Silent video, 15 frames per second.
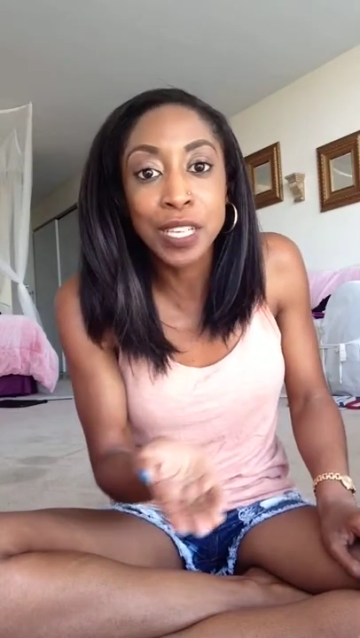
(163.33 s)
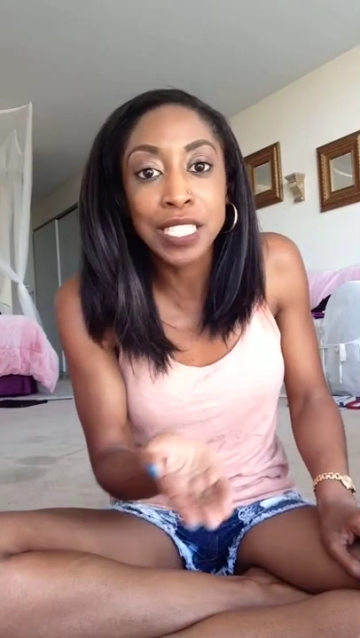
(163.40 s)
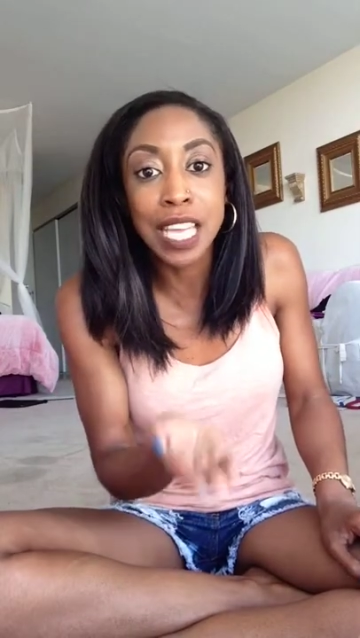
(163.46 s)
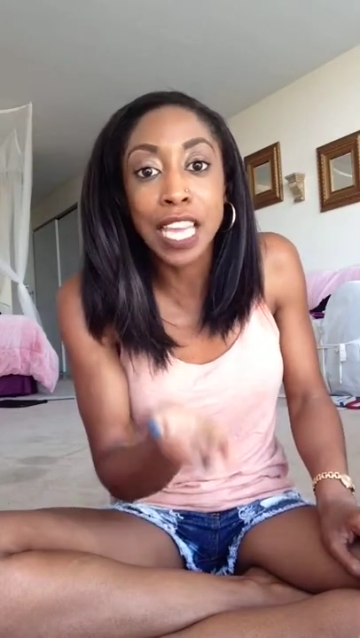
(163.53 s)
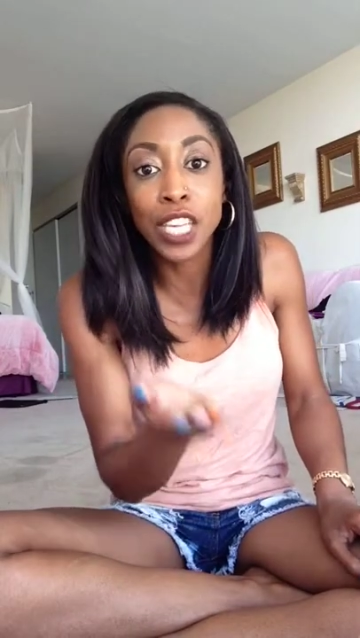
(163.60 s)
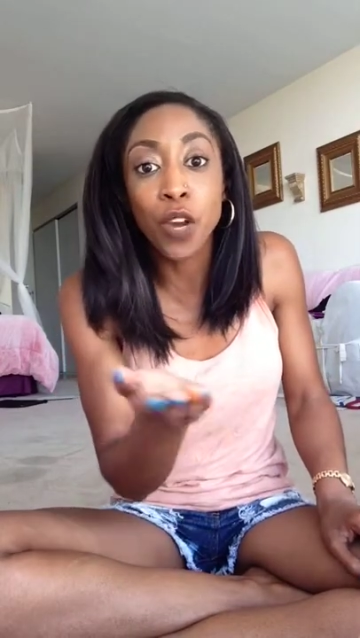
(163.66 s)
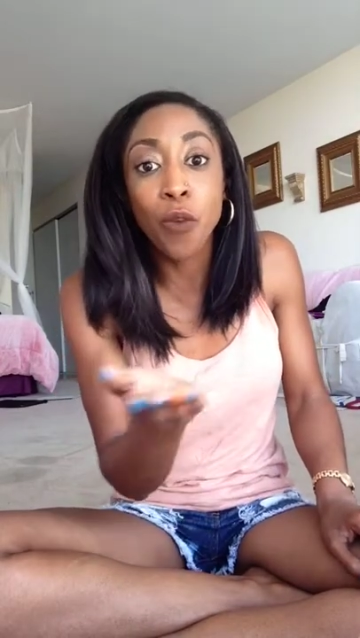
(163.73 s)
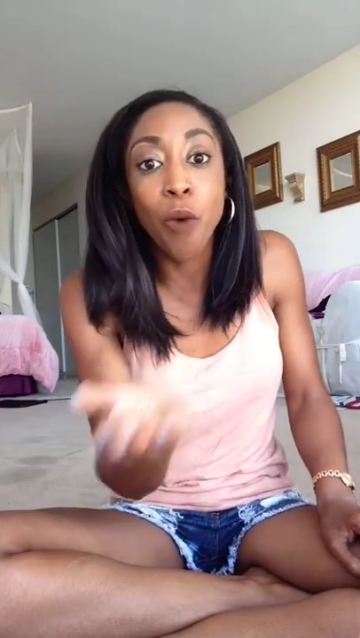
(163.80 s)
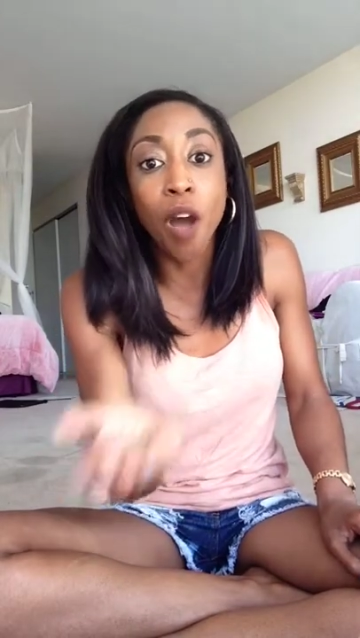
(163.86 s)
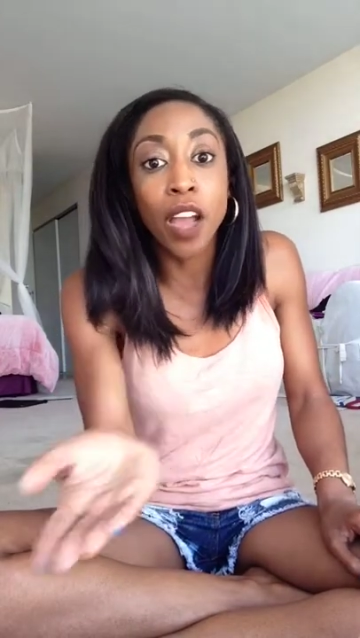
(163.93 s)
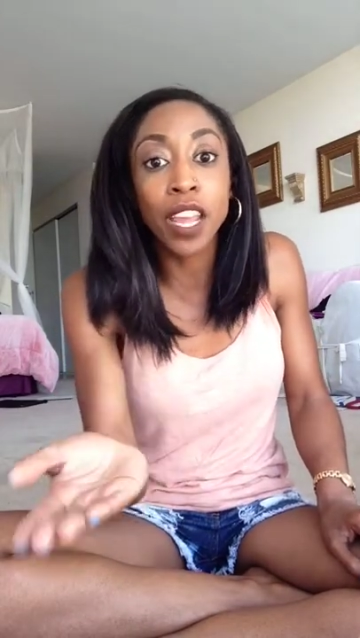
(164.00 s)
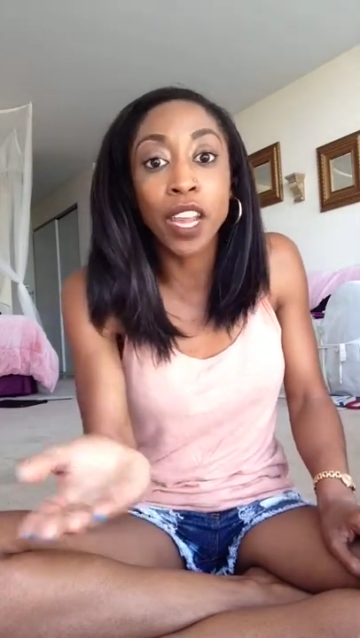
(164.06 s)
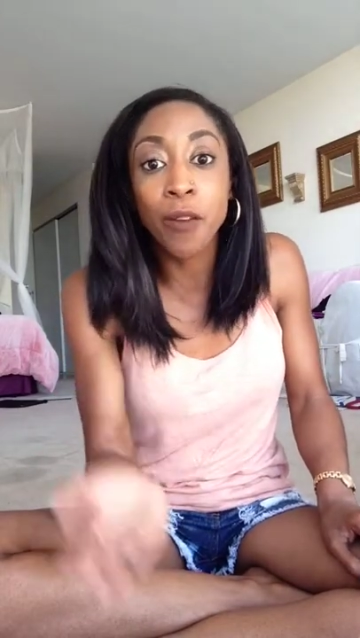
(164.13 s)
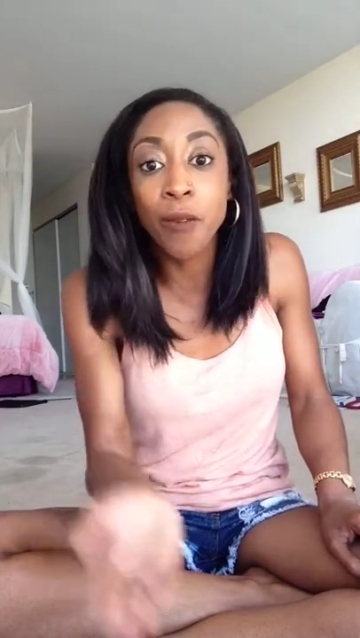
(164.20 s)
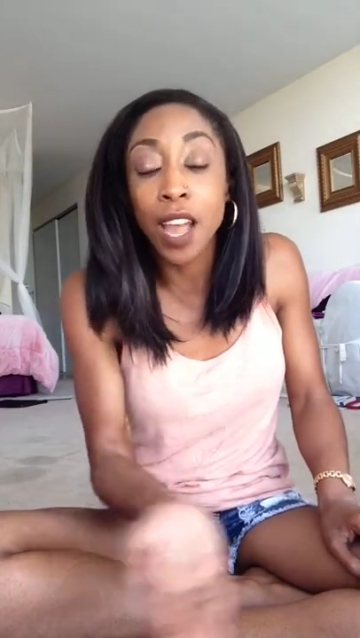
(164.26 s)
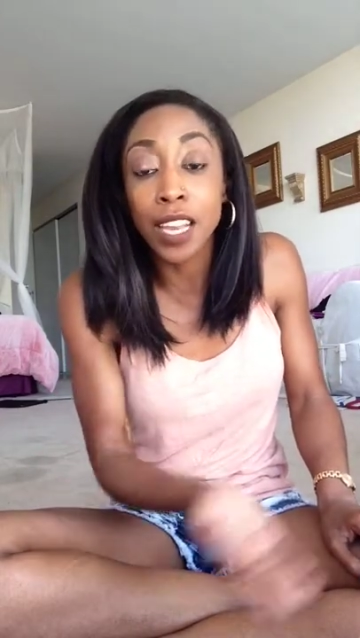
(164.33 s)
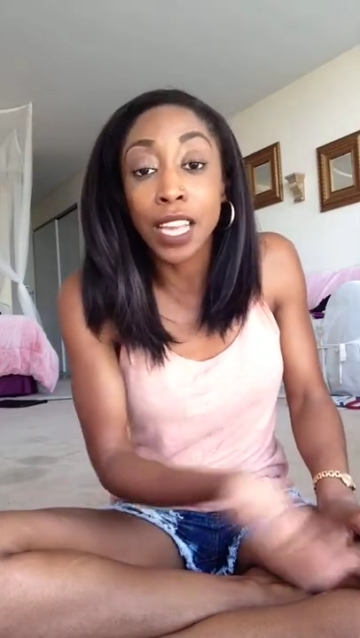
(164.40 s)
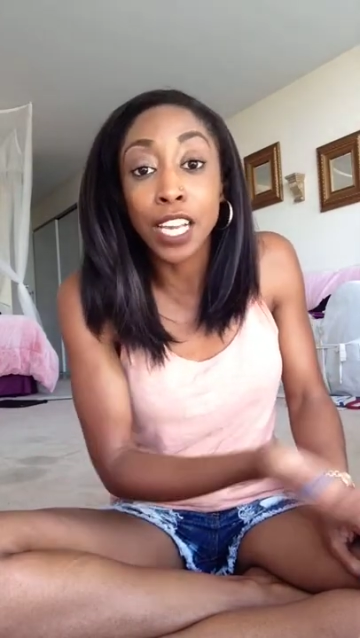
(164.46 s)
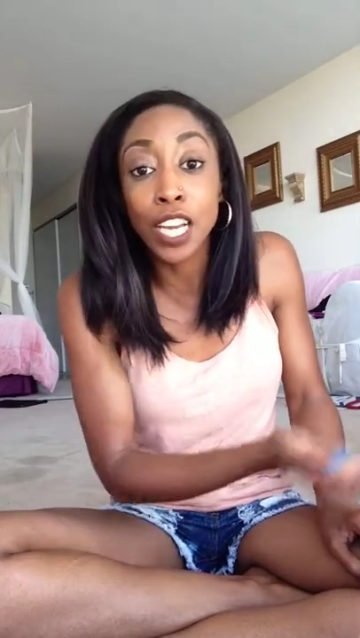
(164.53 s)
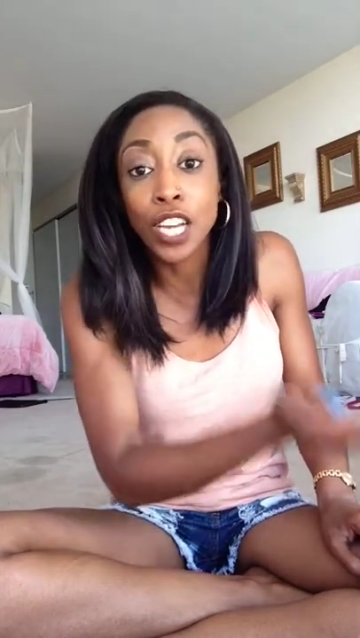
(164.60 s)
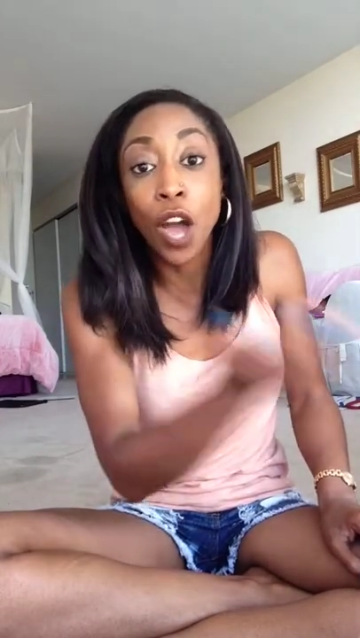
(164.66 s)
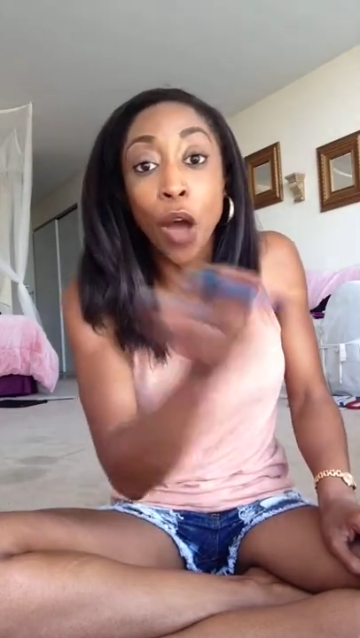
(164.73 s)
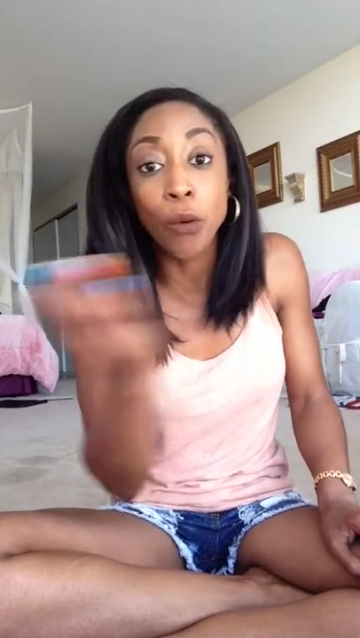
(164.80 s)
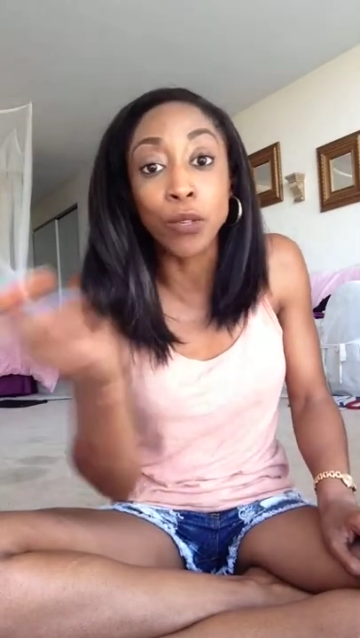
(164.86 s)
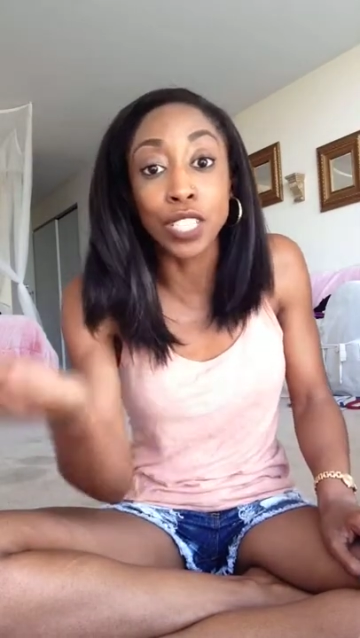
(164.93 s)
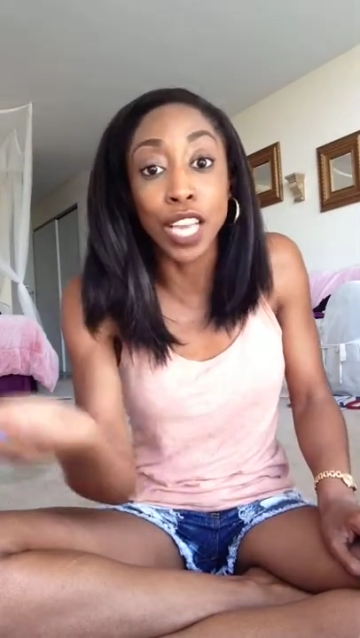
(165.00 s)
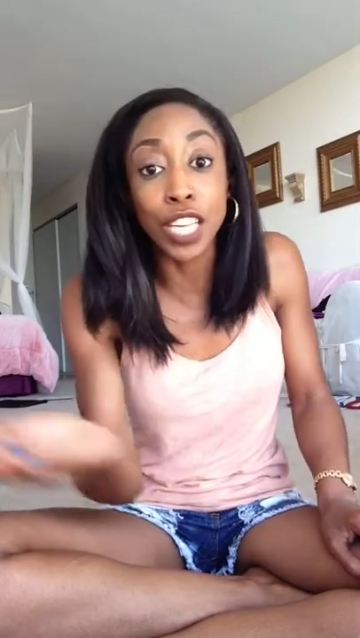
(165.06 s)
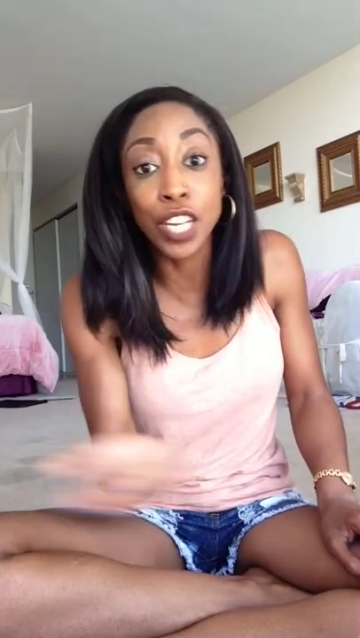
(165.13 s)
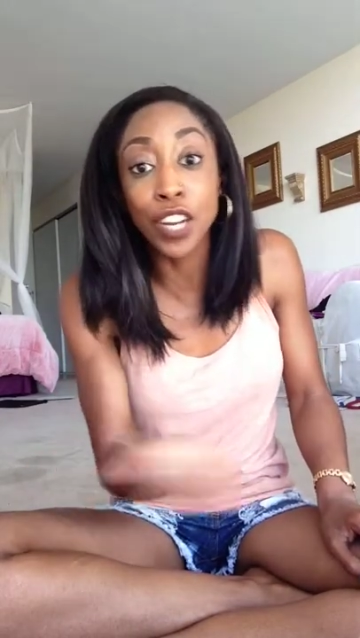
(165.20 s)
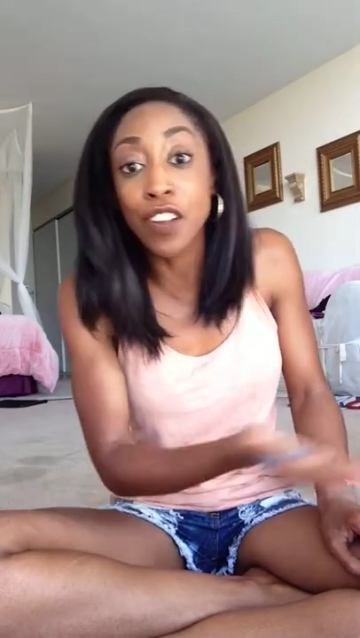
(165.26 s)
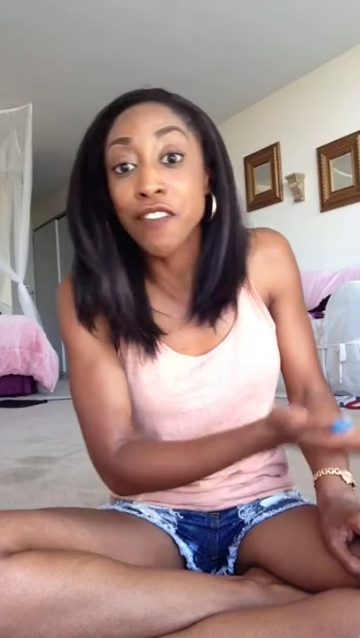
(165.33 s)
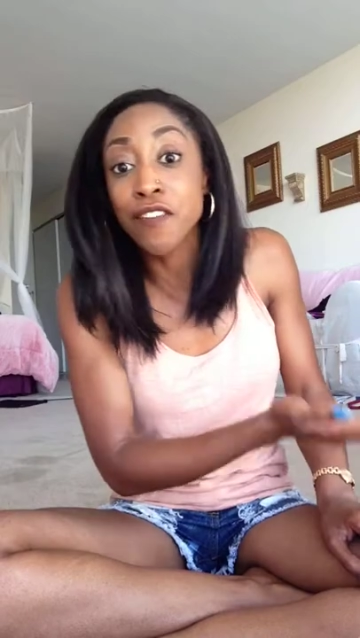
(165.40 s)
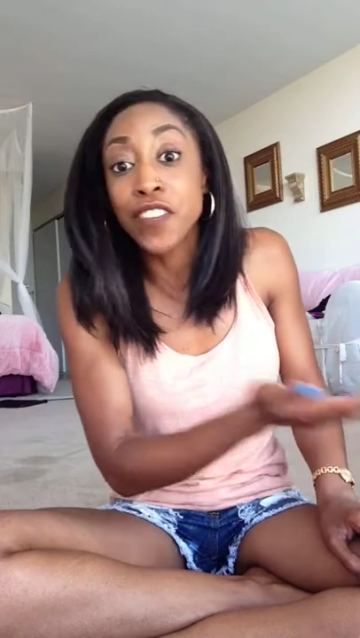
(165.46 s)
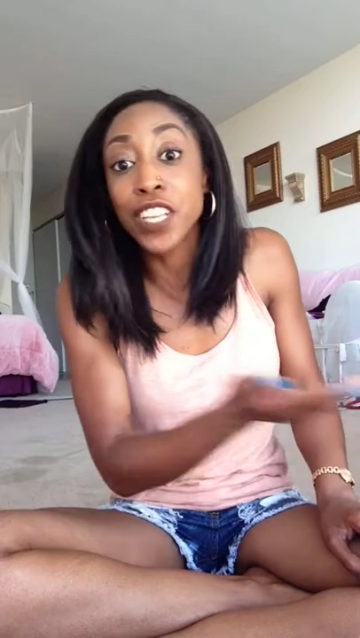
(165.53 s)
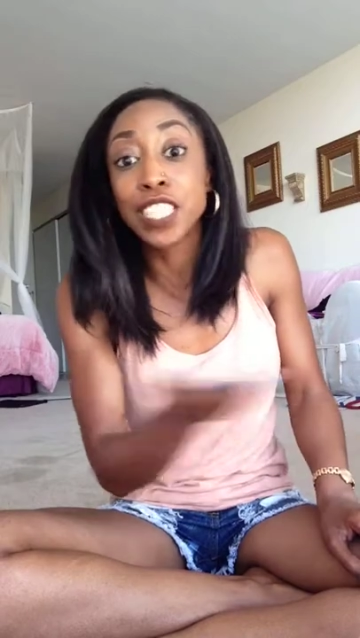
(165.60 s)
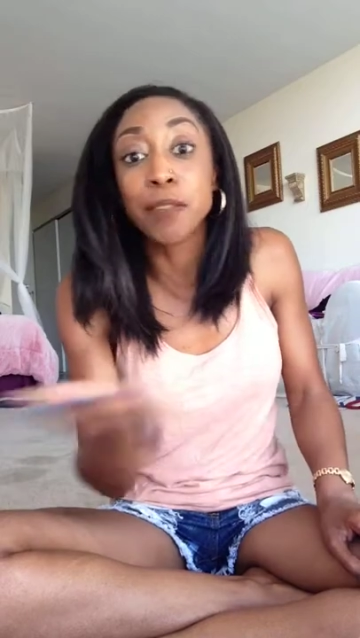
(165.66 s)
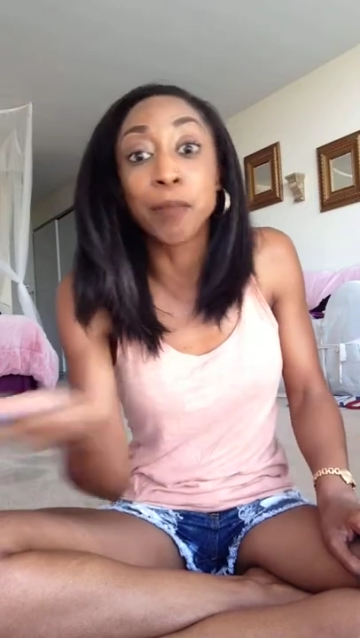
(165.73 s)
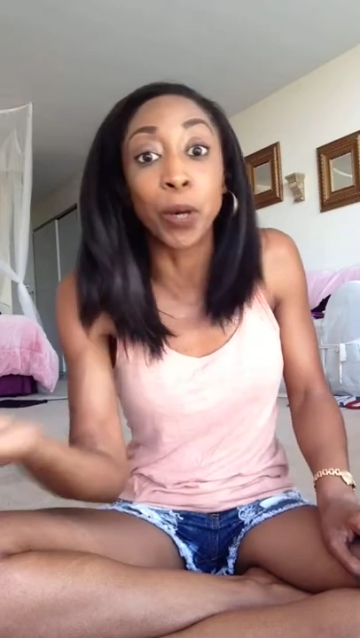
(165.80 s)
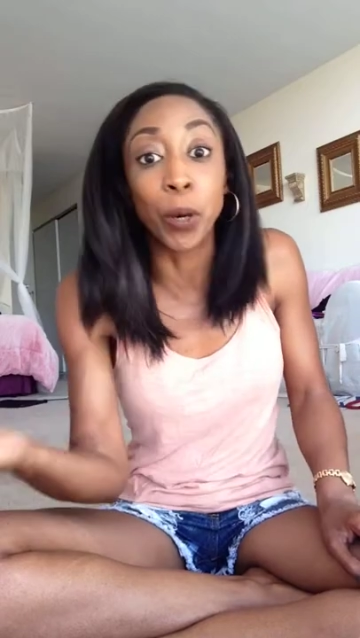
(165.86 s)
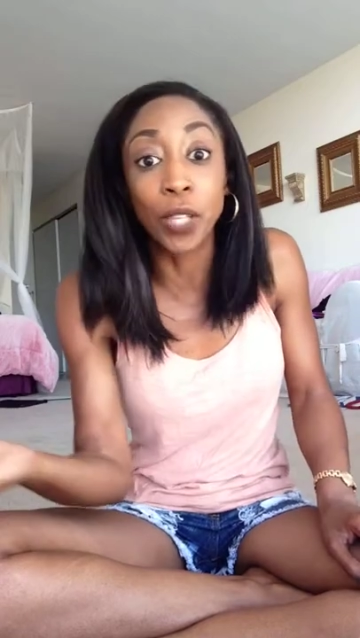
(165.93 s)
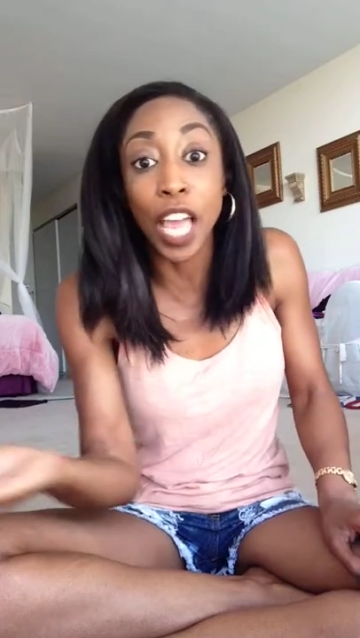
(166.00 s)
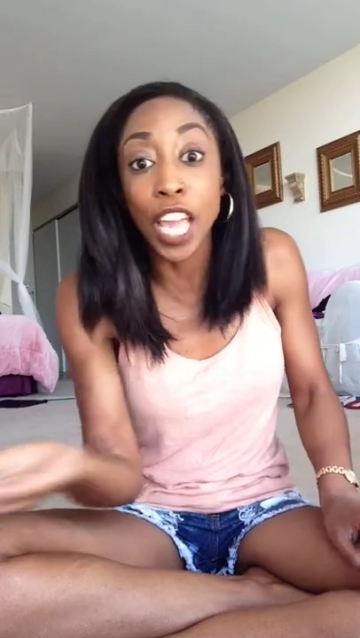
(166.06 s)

It's like you're walking around like a ghost, like you're invisible,